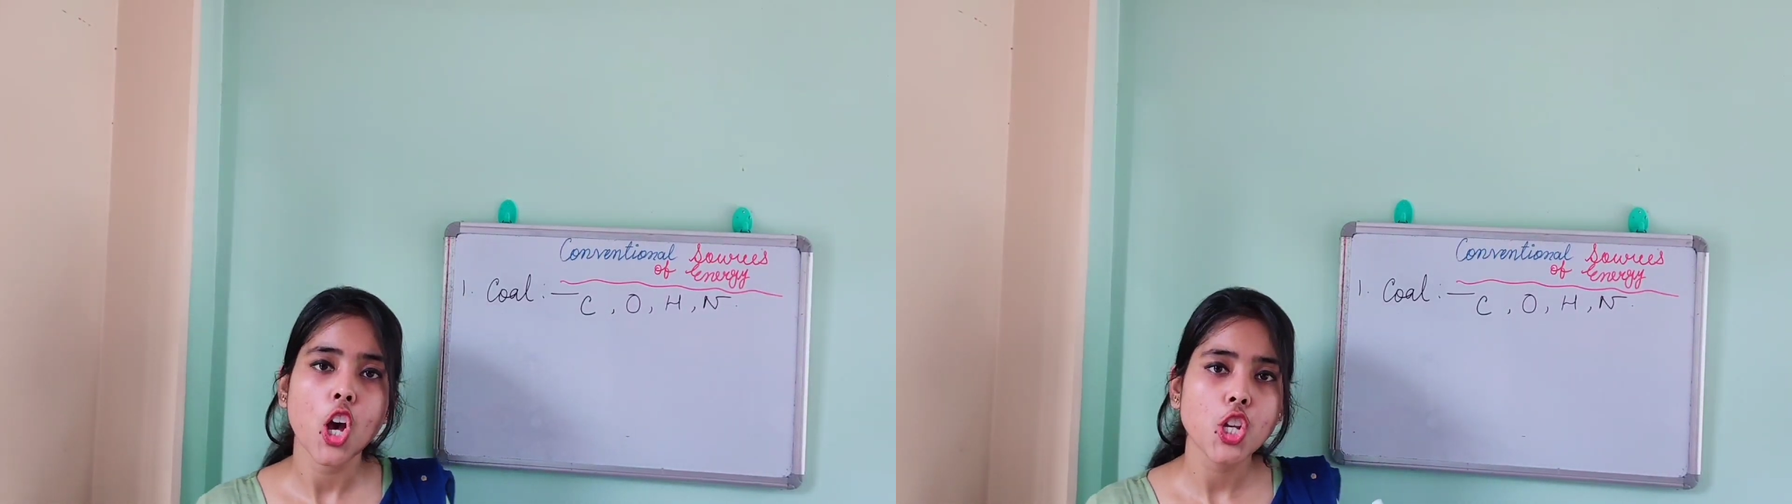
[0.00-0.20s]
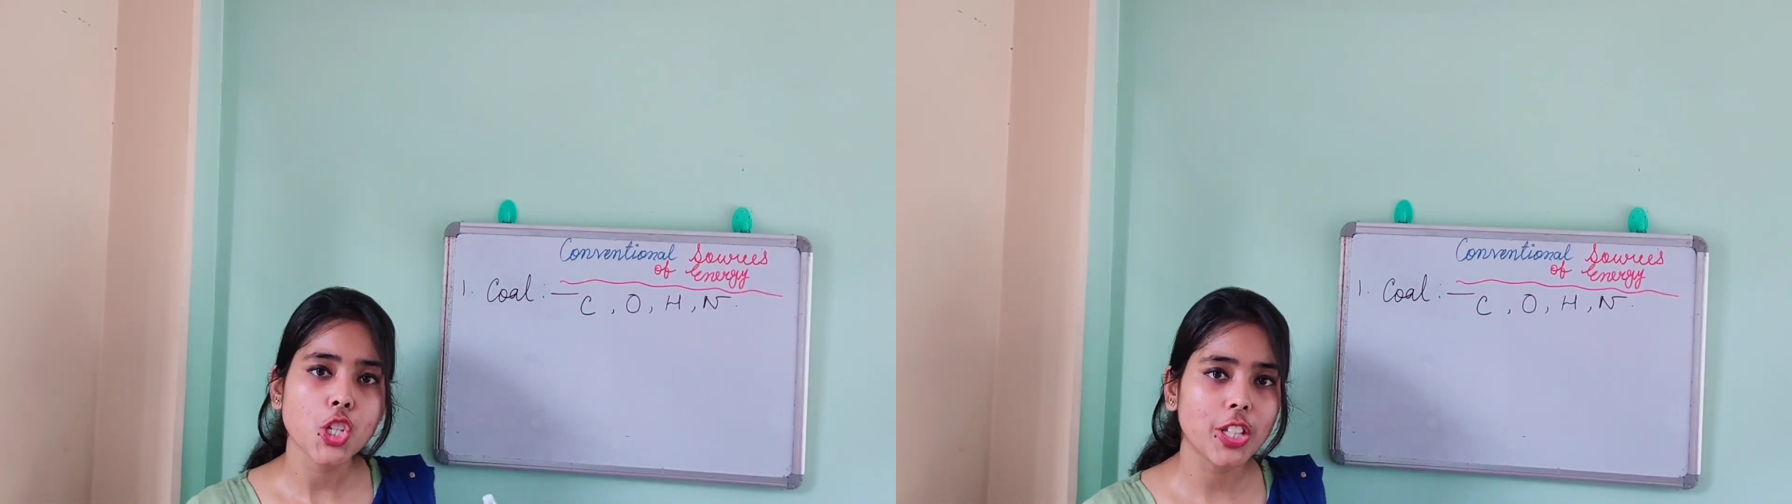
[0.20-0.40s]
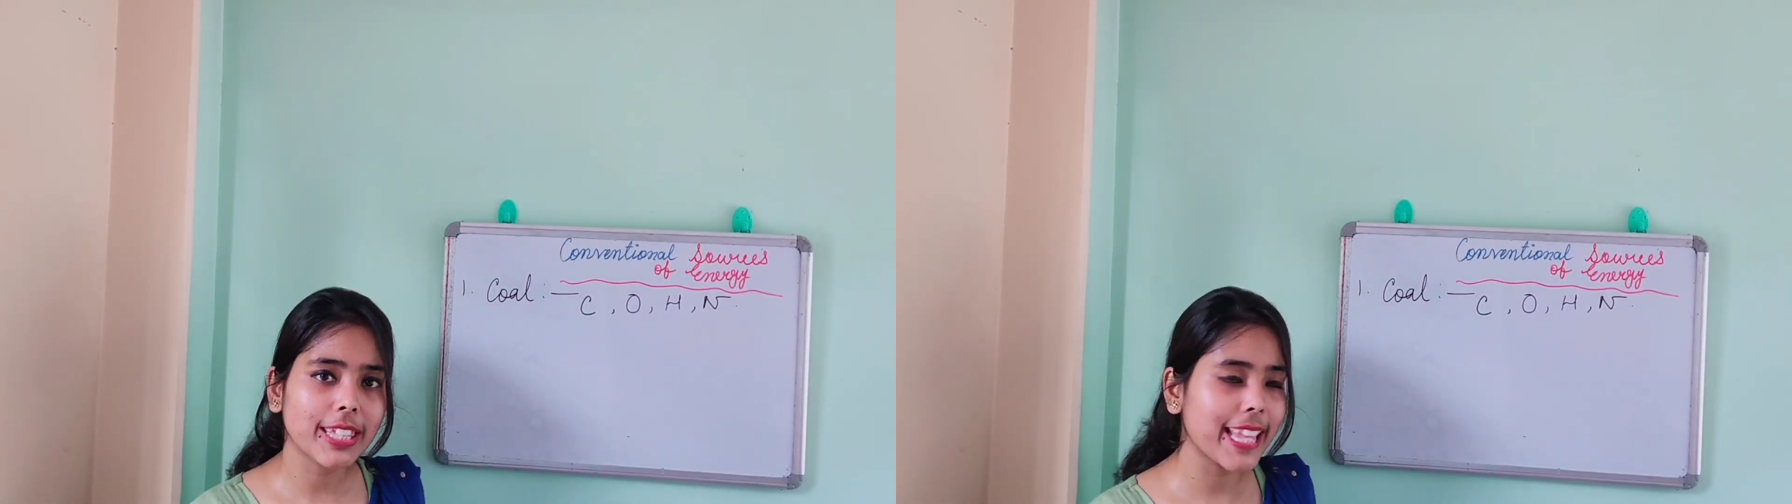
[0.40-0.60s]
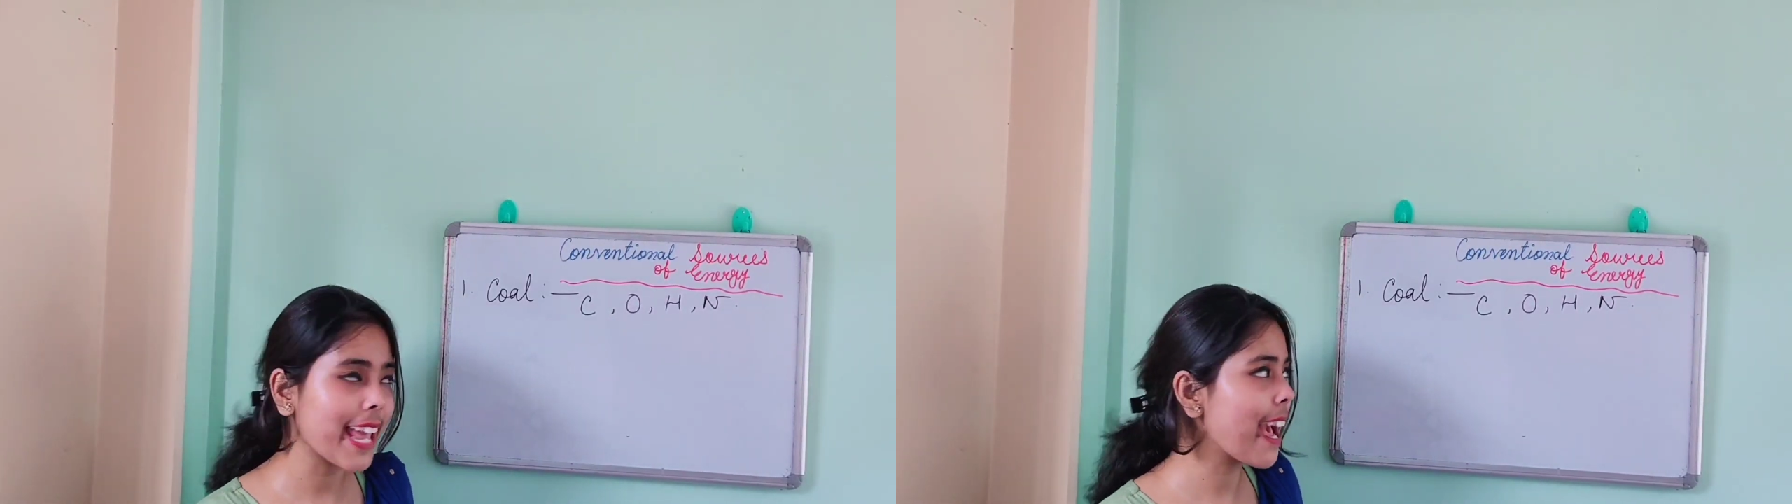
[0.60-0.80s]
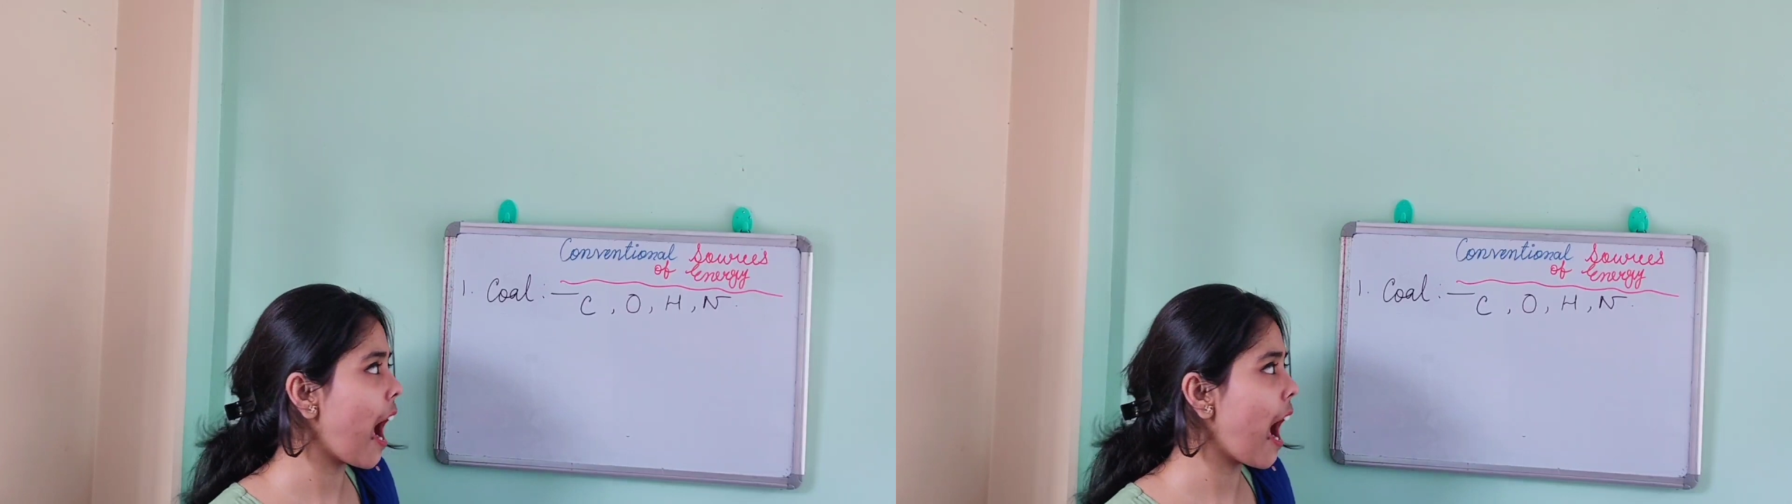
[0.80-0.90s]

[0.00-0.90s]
So these